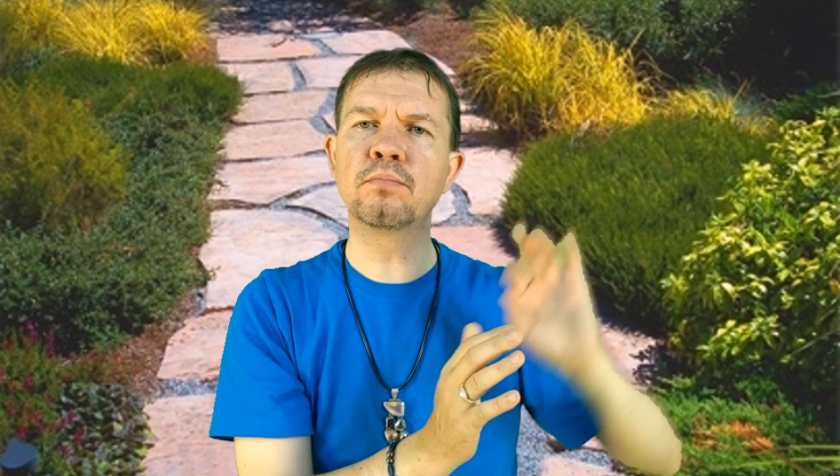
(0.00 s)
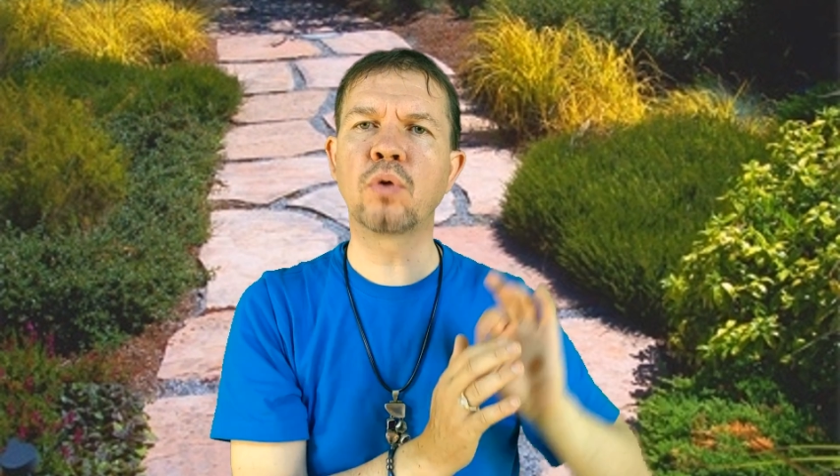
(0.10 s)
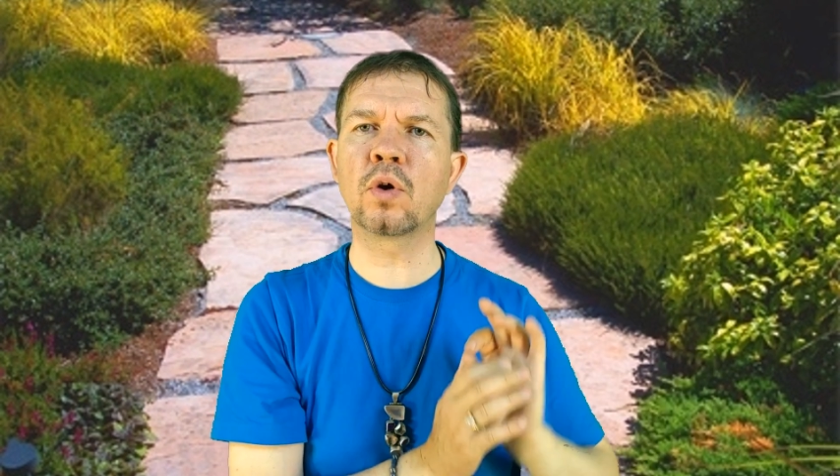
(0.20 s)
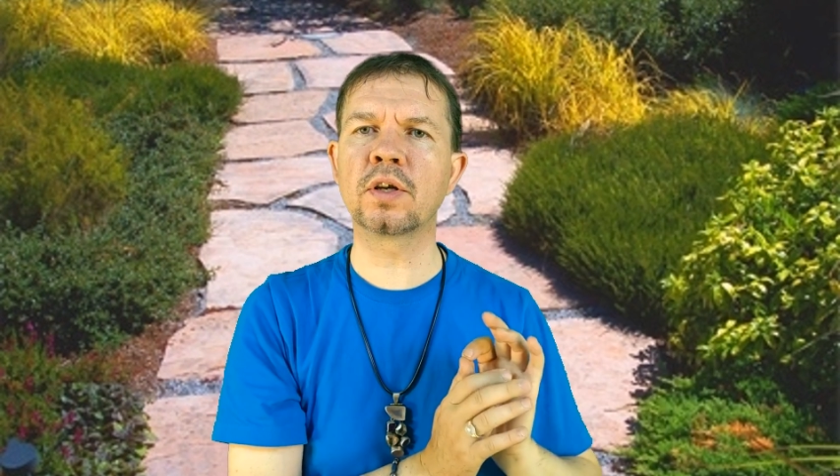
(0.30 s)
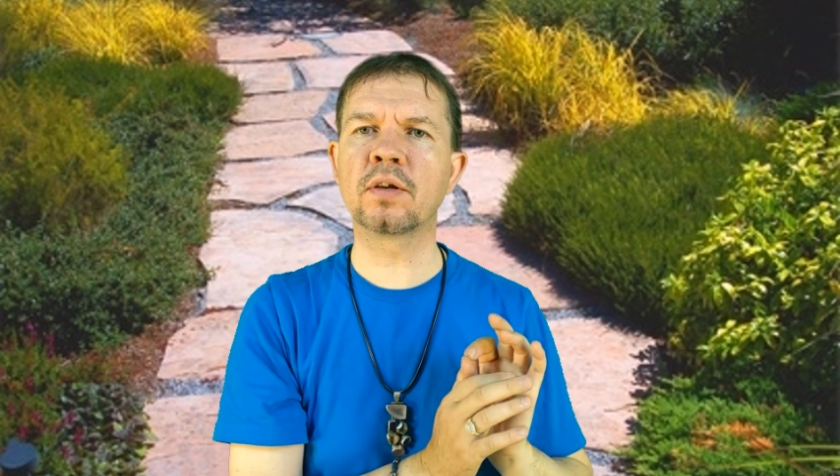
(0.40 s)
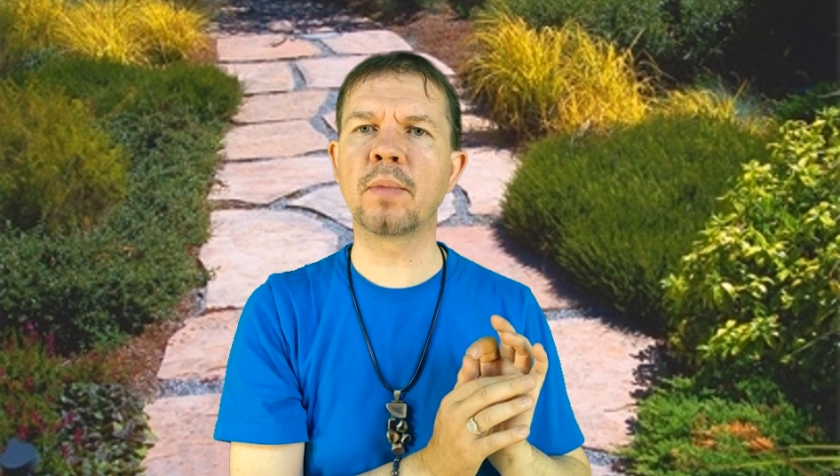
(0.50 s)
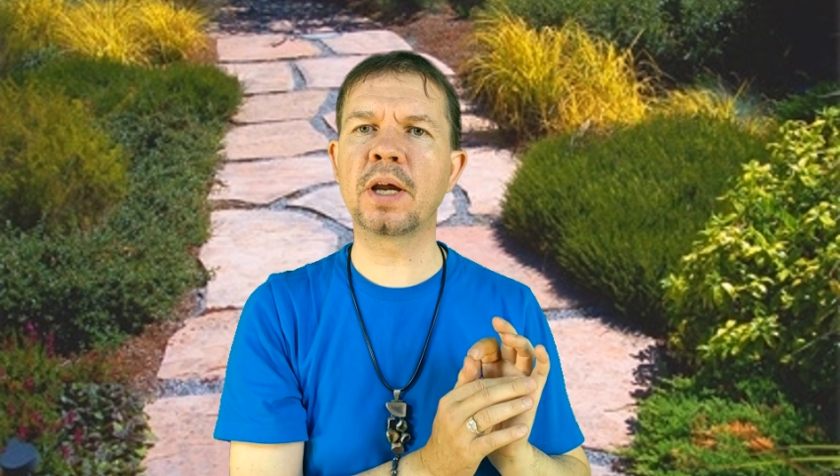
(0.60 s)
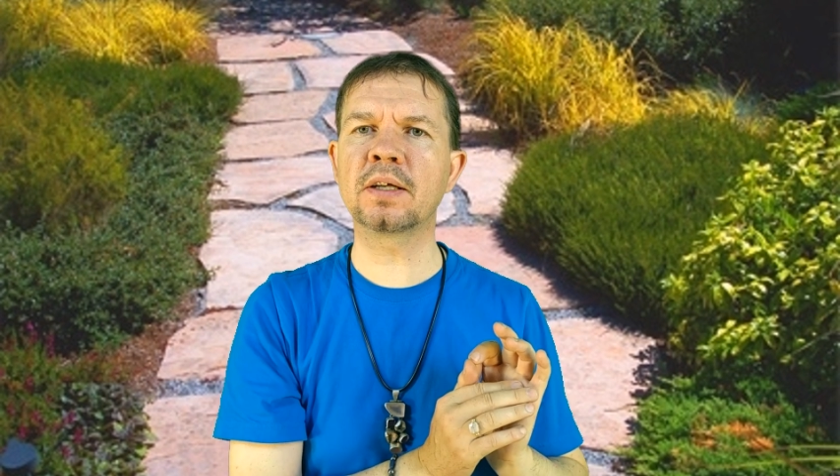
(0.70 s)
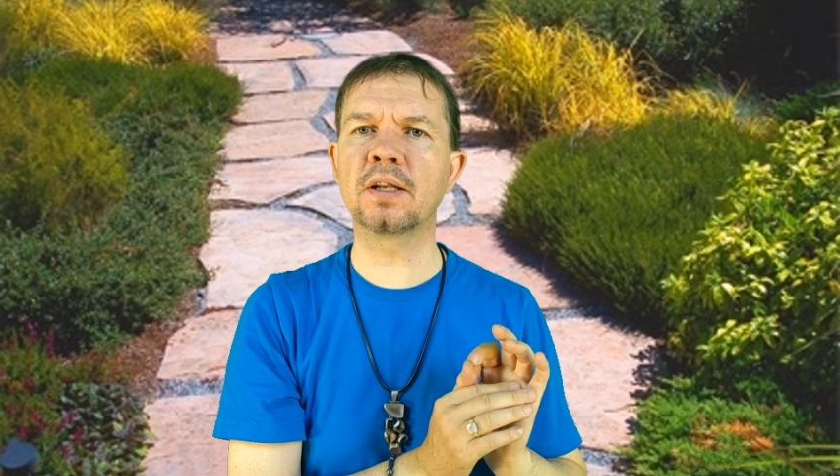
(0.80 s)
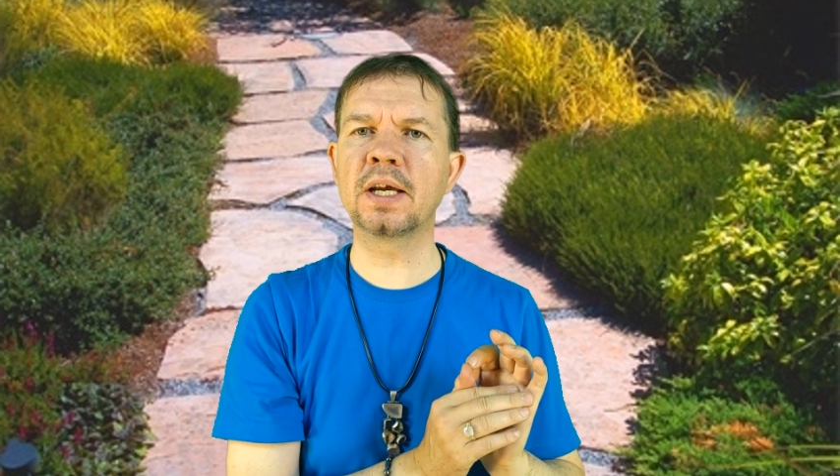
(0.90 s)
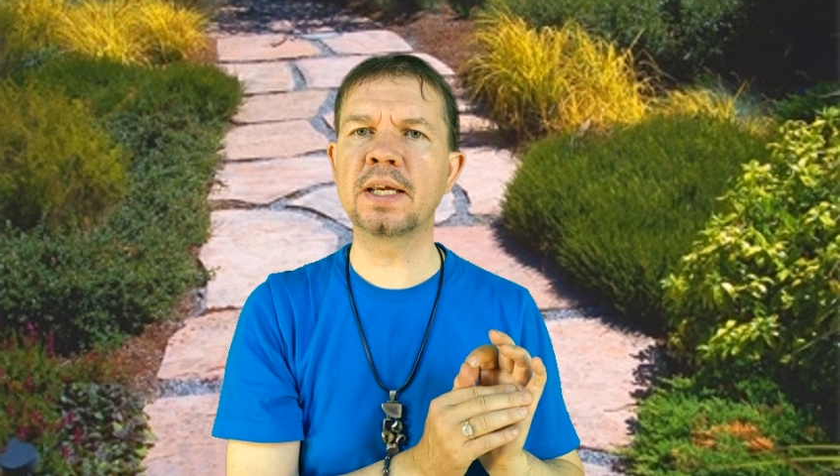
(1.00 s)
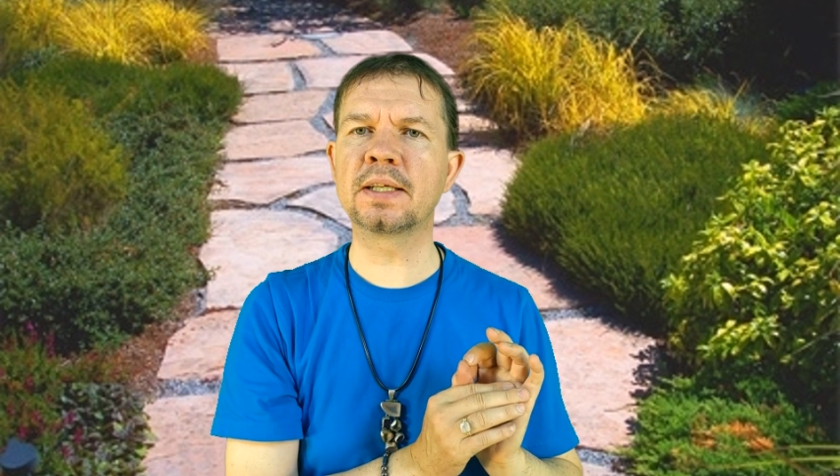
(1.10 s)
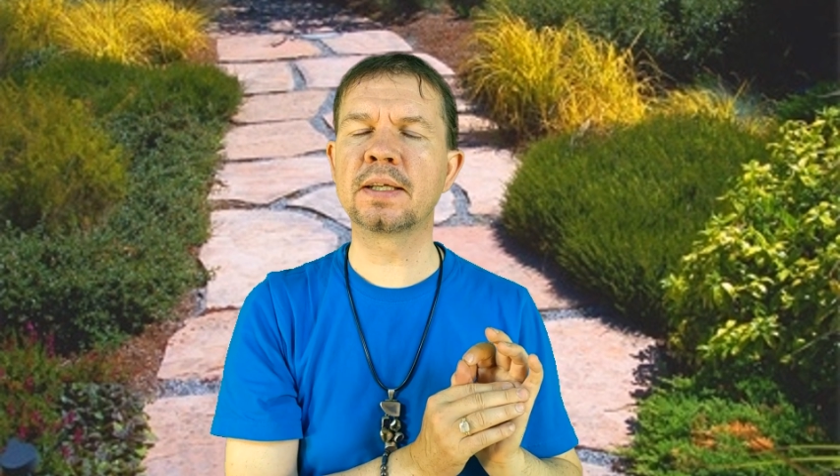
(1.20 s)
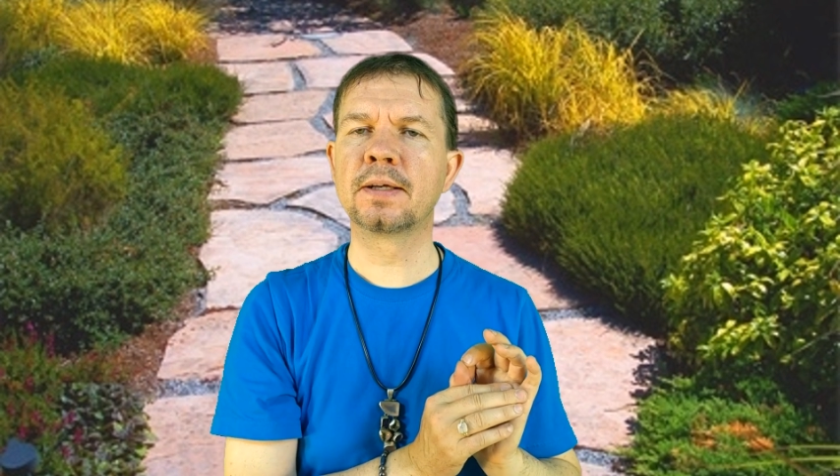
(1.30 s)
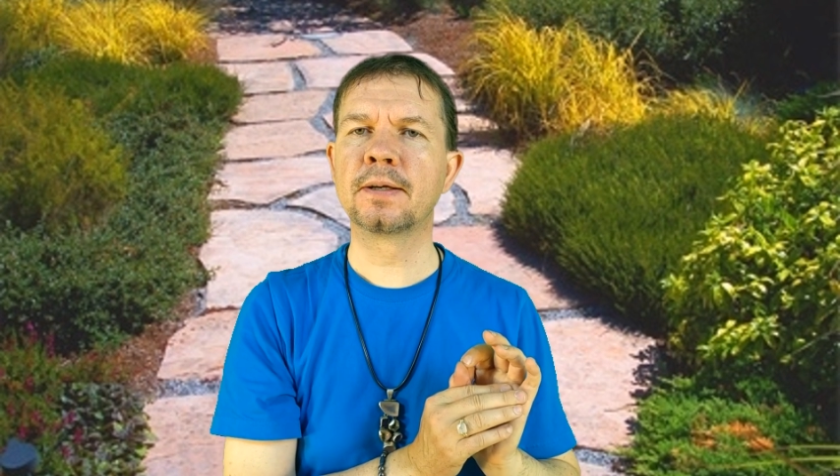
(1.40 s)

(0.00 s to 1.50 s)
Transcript: important to my client,